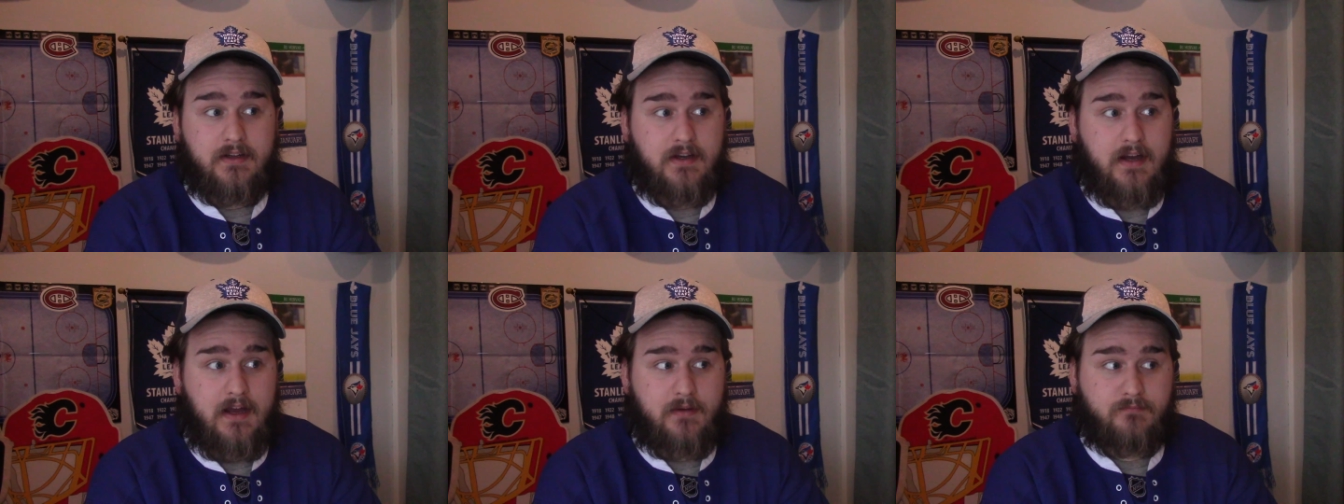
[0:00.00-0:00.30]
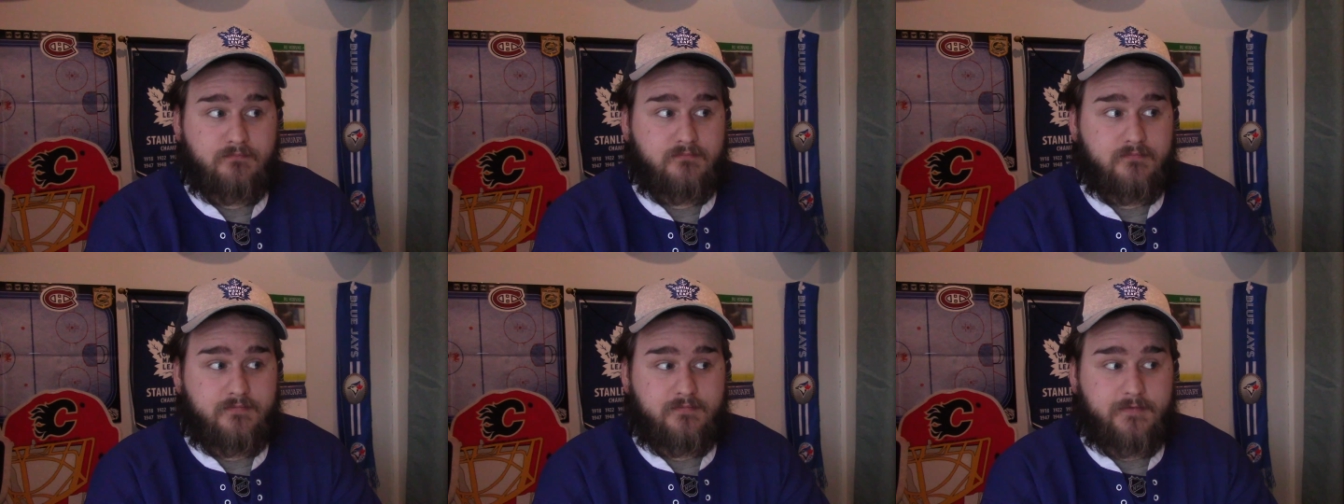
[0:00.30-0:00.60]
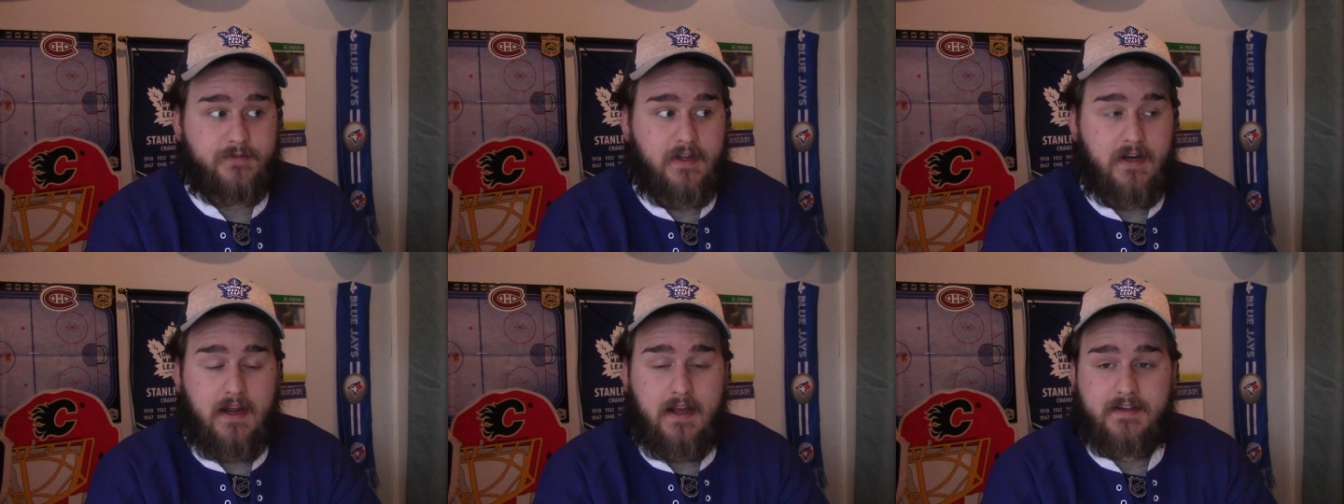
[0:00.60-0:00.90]
And
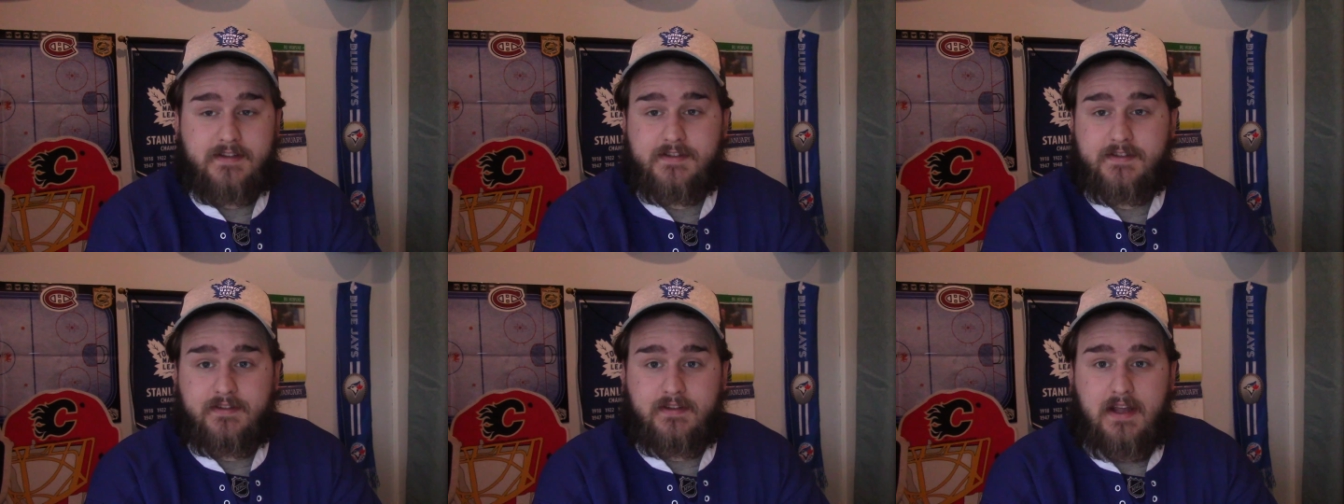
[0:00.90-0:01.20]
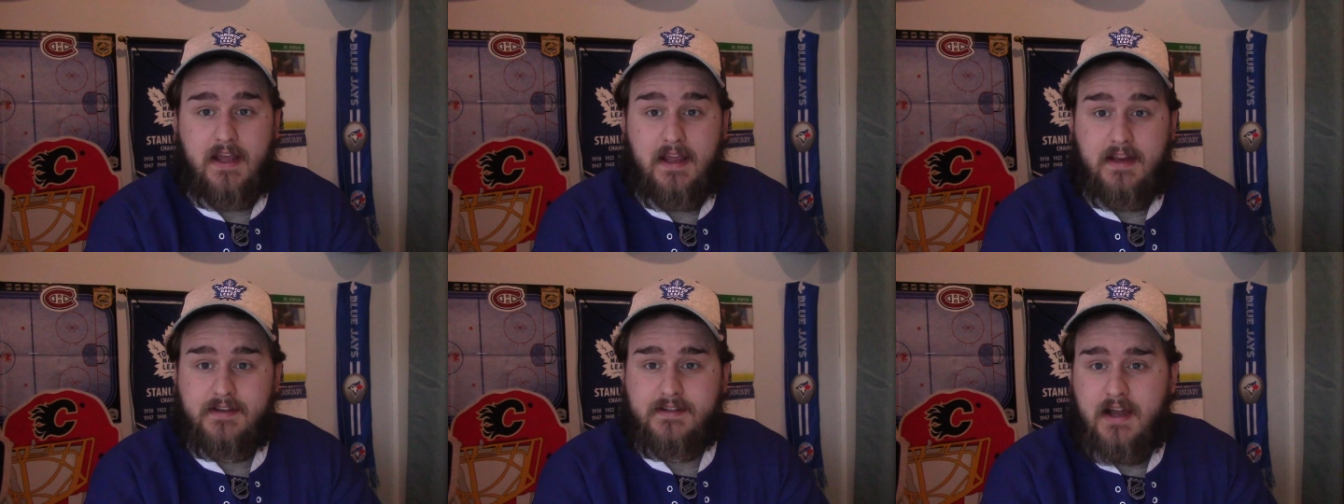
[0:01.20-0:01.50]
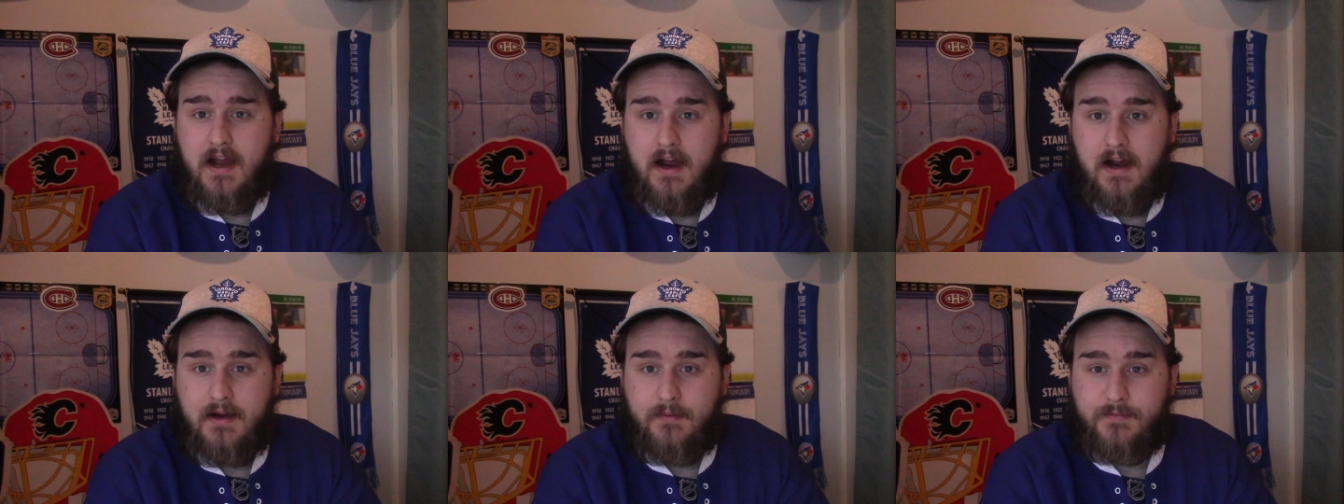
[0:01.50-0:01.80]
the next 8
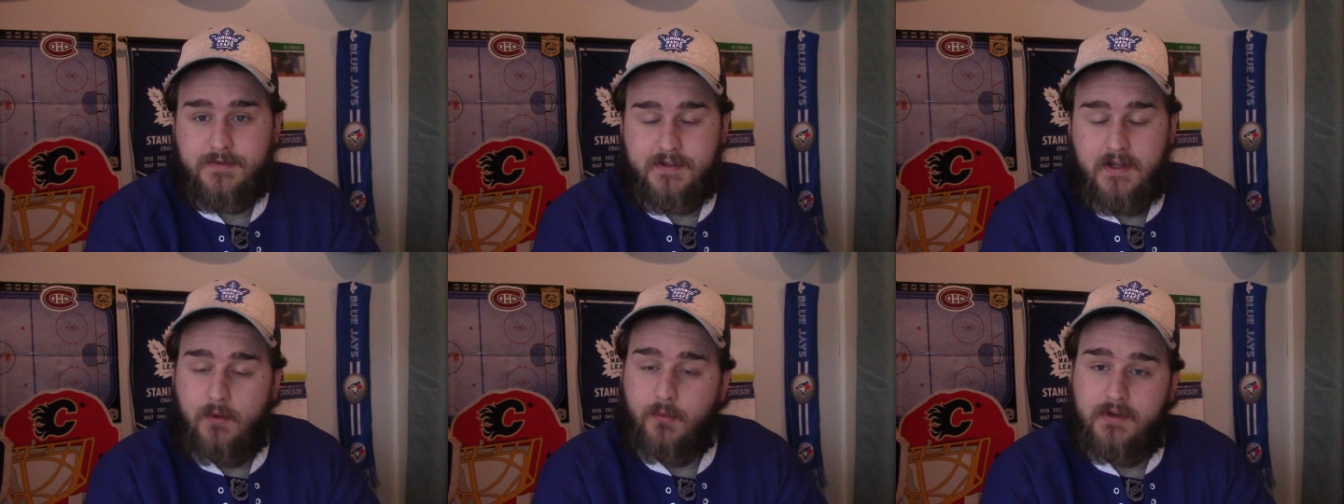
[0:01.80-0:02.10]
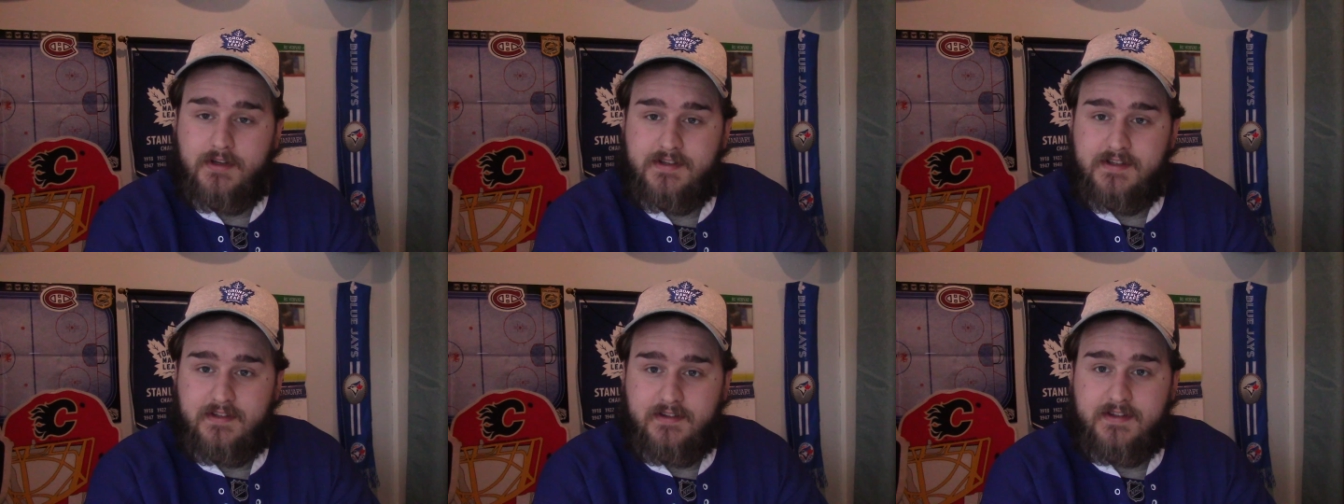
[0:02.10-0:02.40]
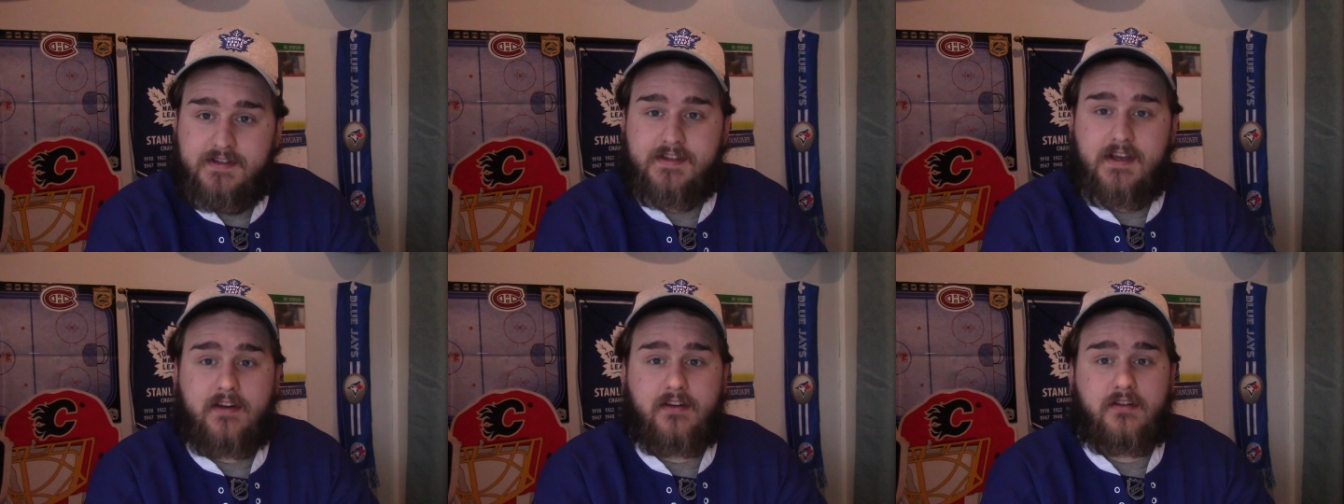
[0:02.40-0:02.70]
times that we see the
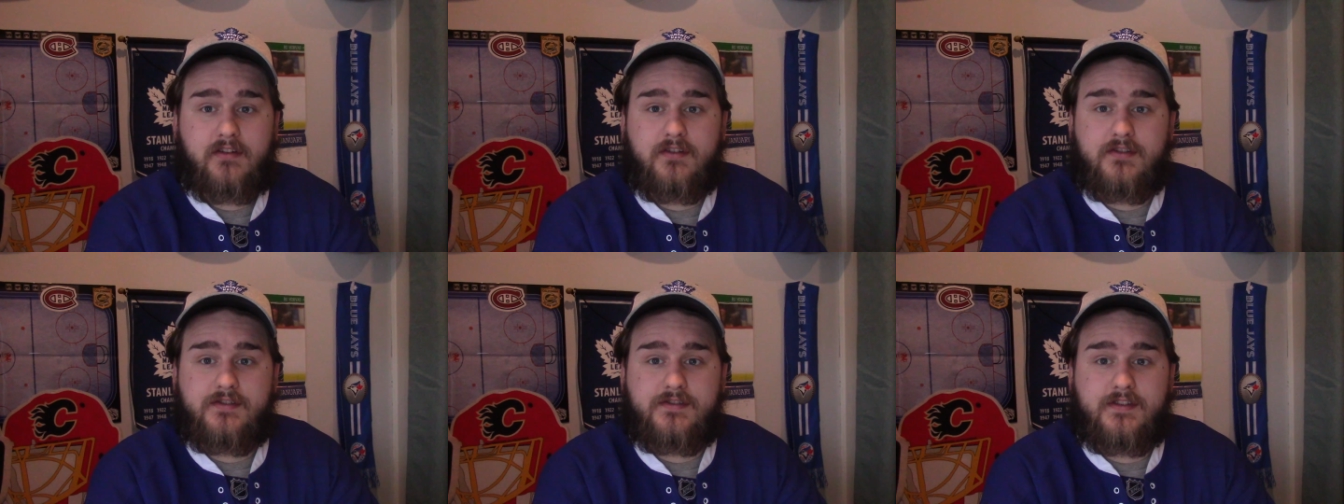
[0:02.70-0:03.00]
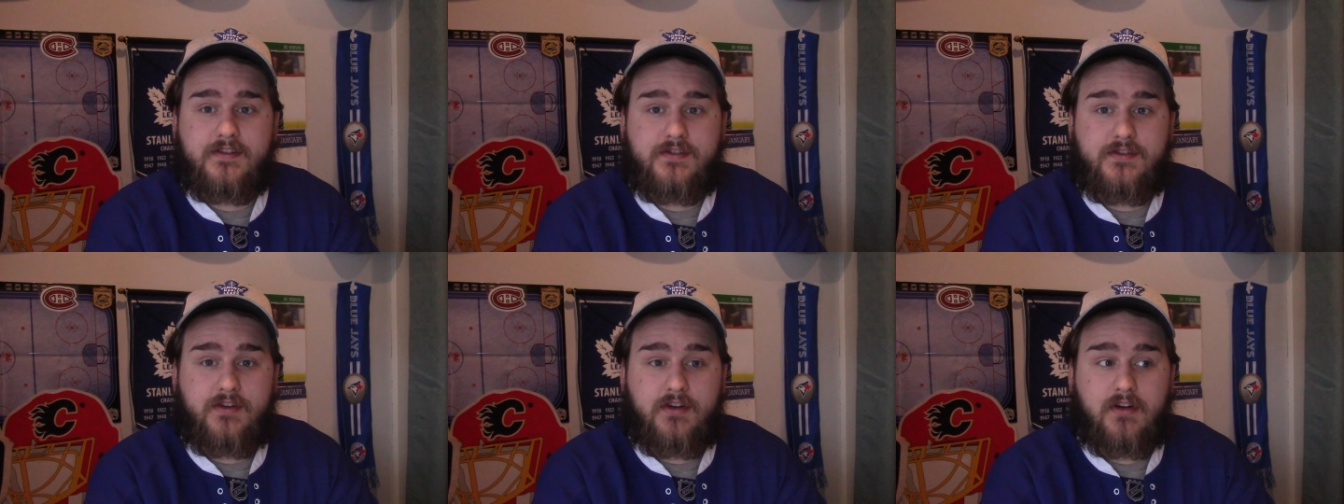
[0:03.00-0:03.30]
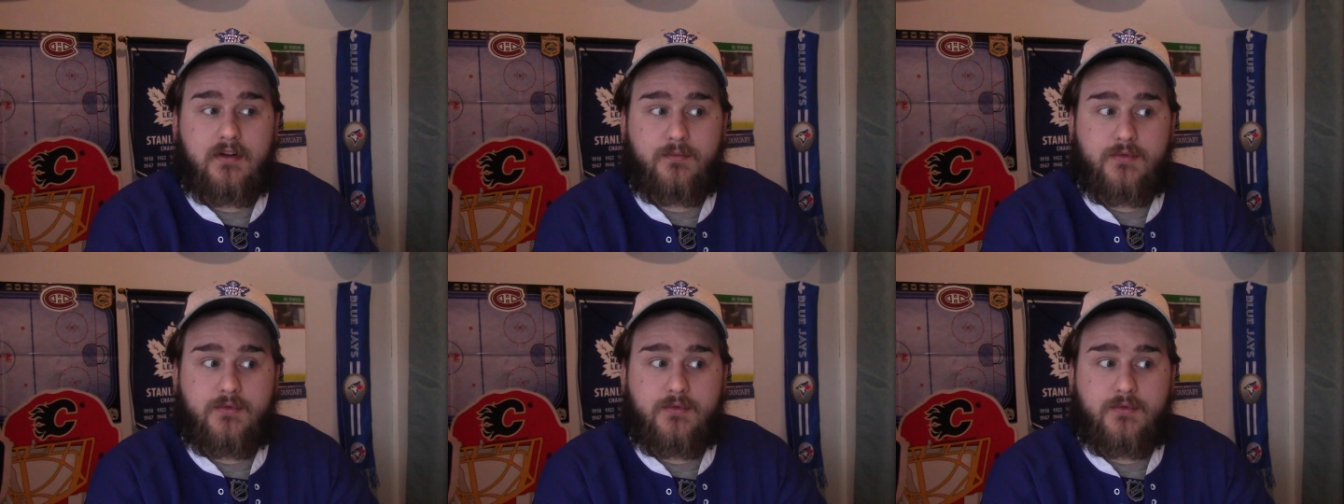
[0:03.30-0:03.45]
Senators this year,